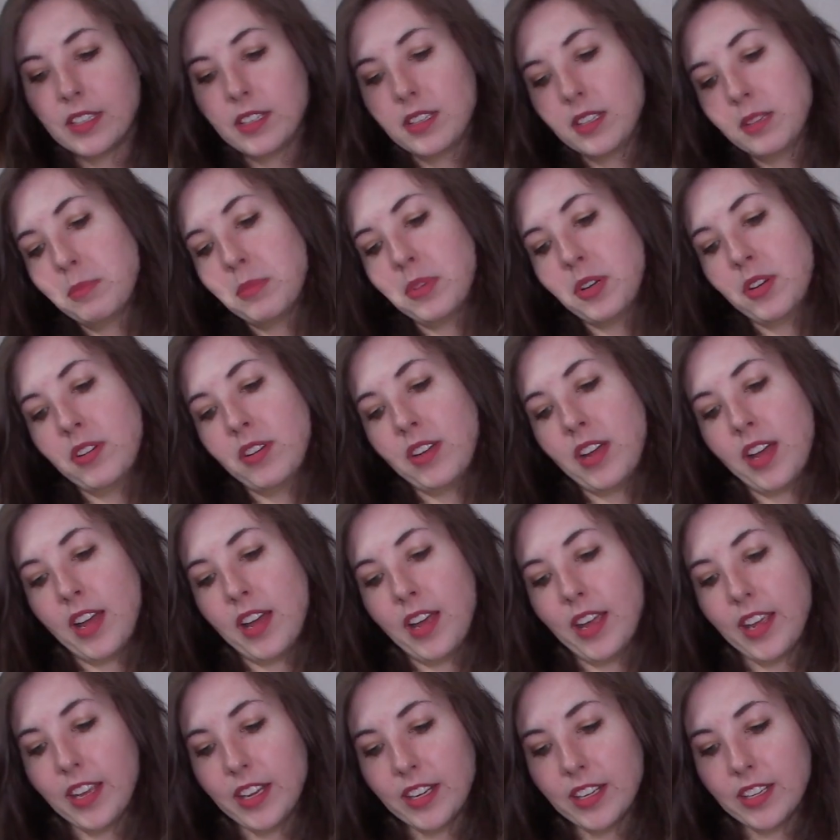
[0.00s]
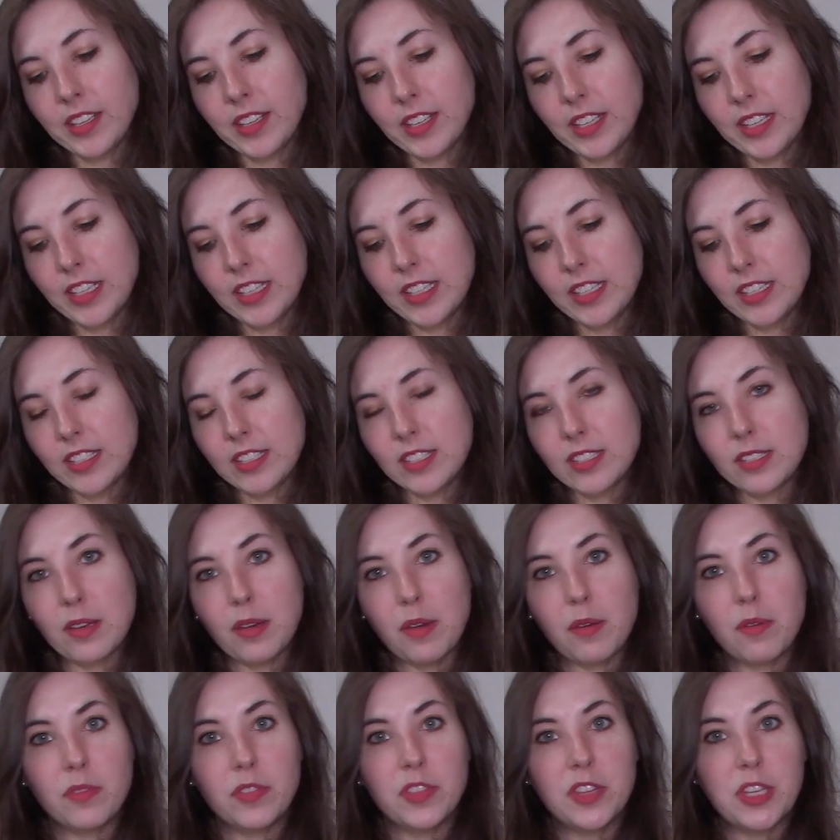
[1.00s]
Number 9 is
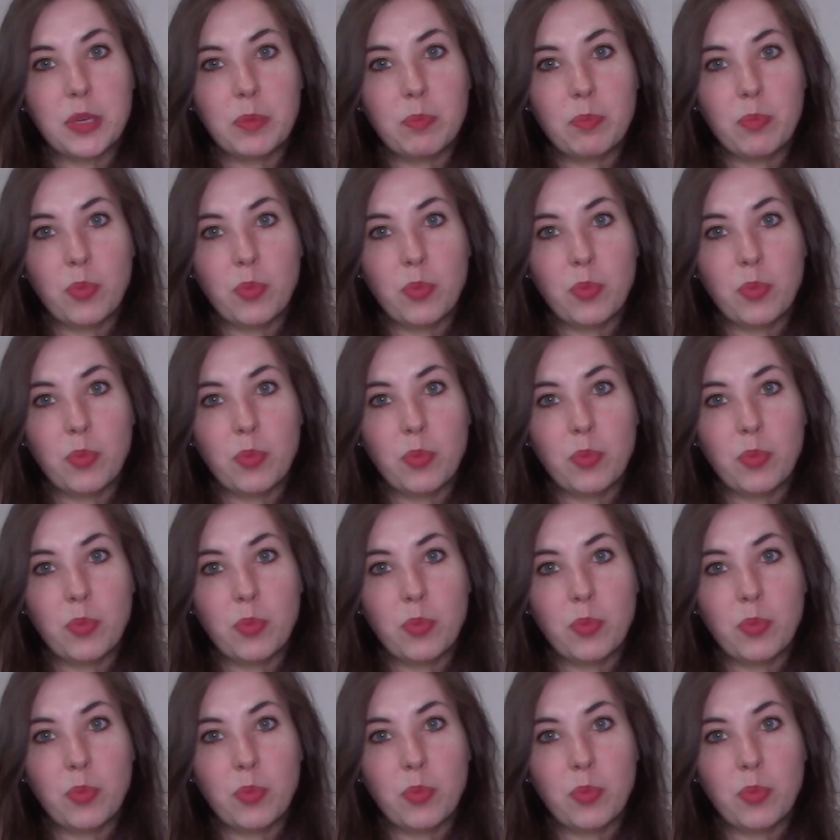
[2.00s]
The